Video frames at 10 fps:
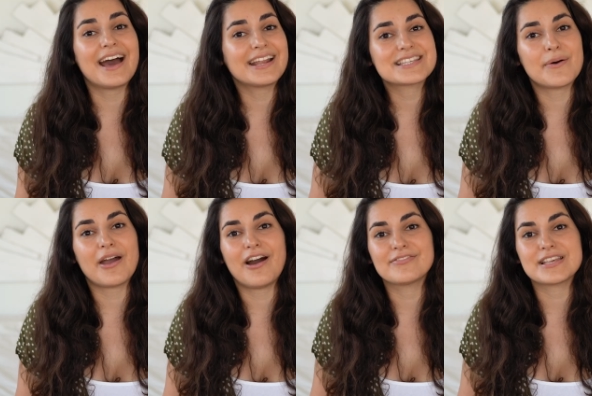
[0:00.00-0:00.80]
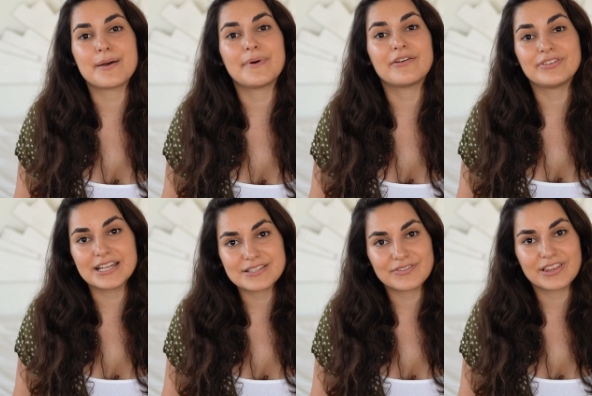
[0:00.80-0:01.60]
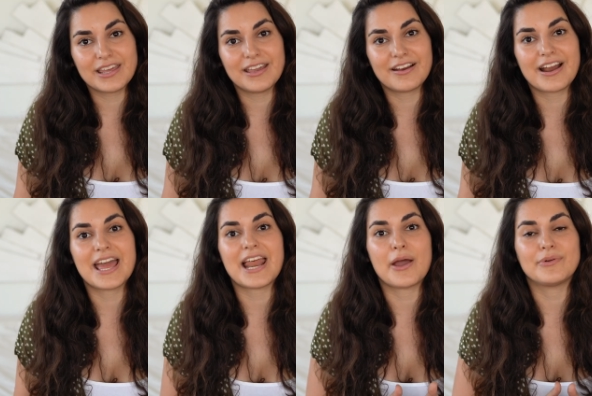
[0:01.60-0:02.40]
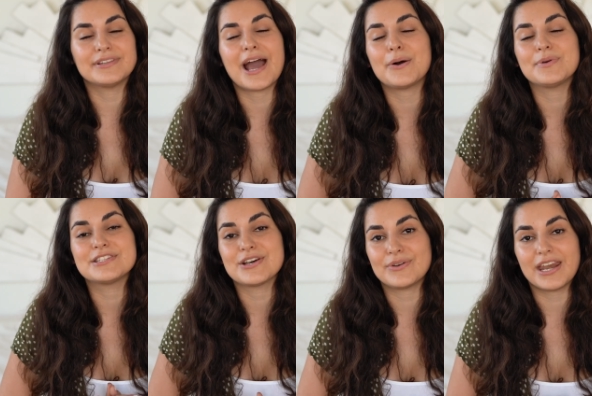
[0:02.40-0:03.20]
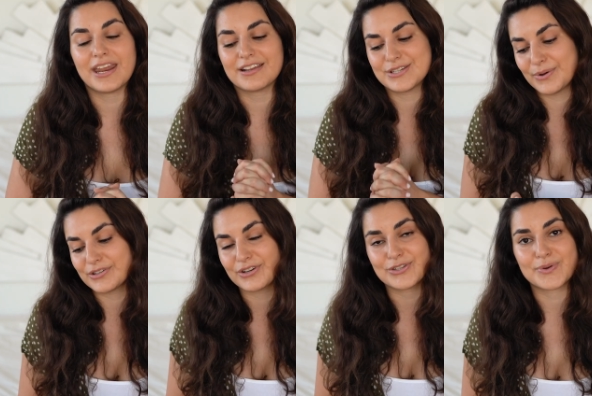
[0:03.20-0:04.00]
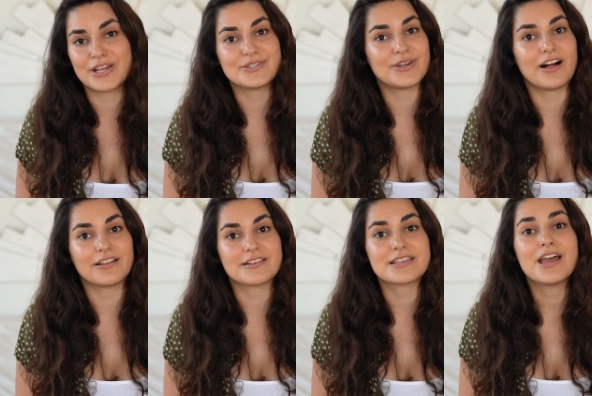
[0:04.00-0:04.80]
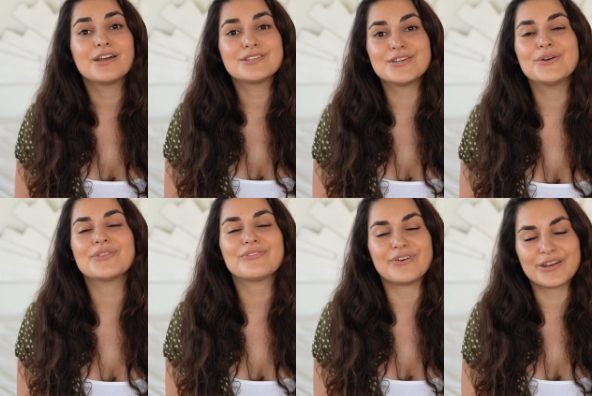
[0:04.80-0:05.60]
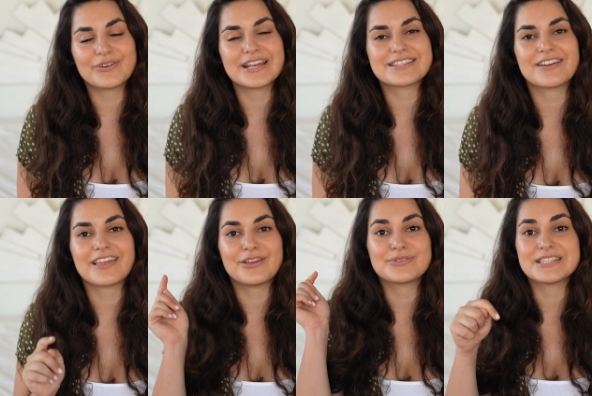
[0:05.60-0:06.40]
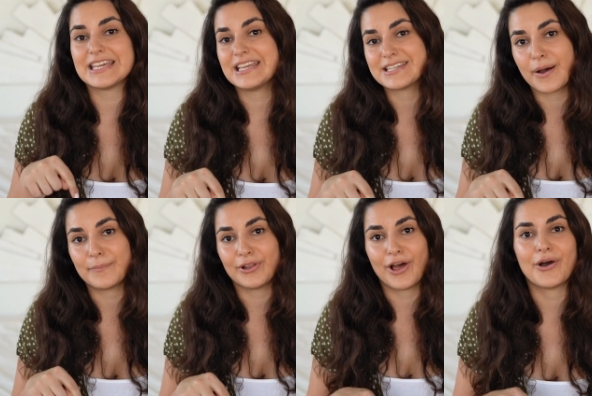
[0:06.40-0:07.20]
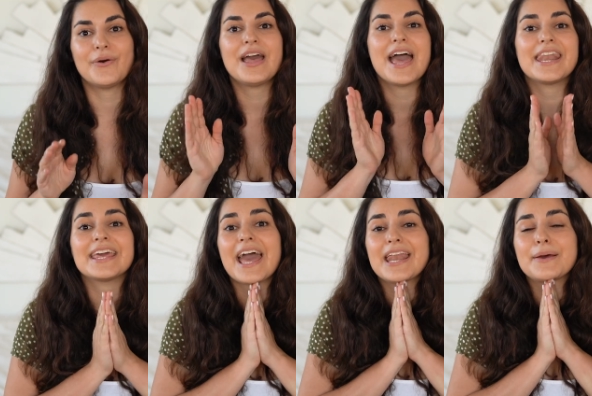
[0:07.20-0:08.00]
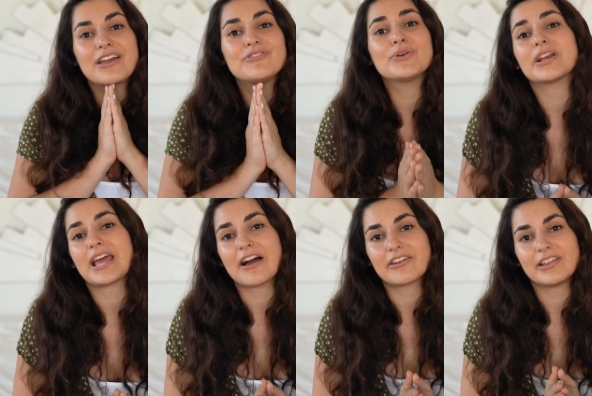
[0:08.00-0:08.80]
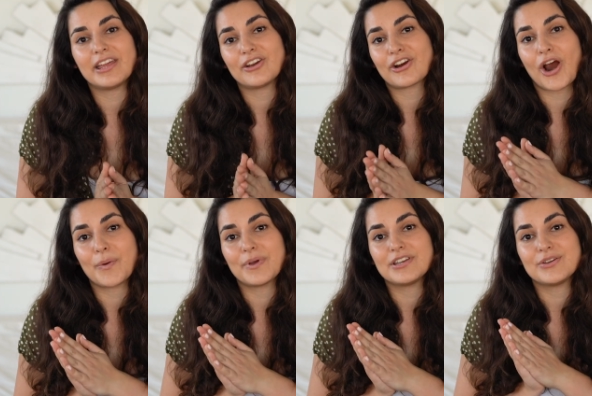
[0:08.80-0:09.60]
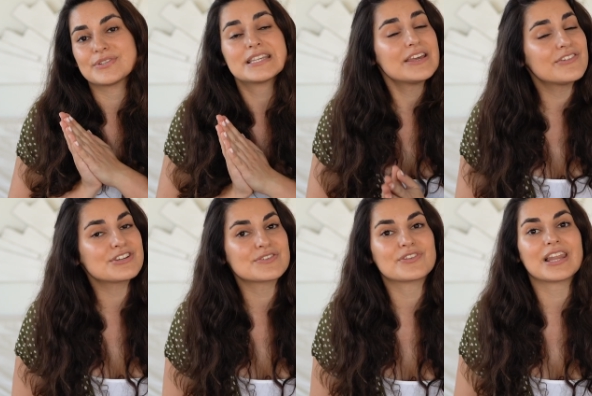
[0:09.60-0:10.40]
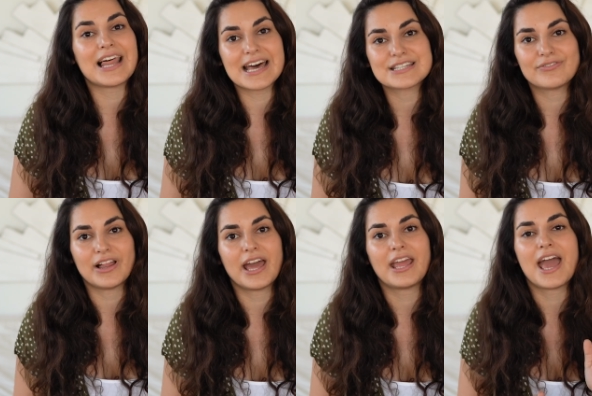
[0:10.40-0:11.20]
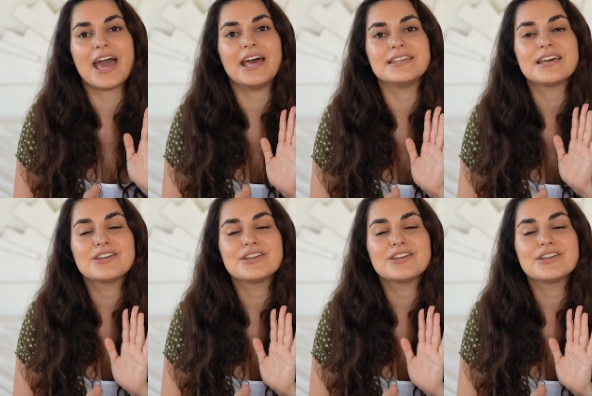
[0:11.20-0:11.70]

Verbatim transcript: That is how I offset my flights for the year and I will now be donating $222 to the fundraiser that you see down below. And again, if you could calculate your carbon use even just for the last flight and